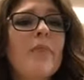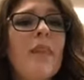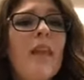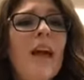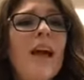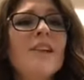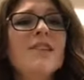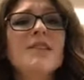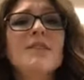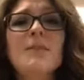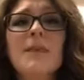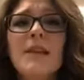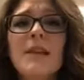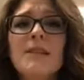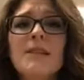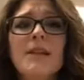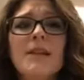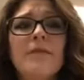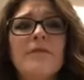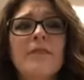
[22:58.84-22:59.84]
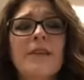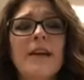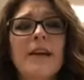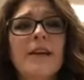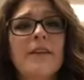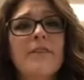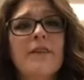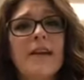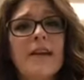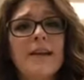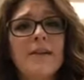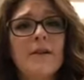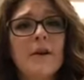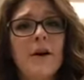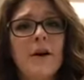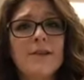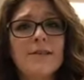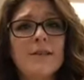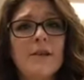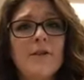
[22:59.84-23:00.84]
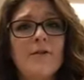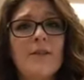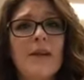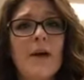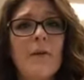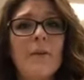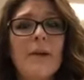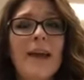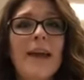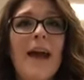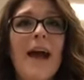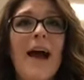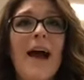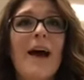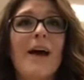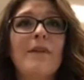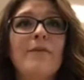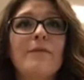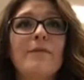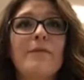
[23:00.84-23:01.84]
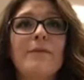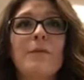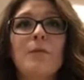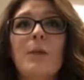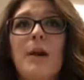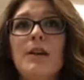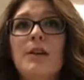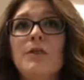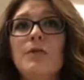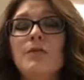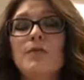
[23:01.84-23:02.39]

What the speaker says: I just wanted to reiterate also that we have, when you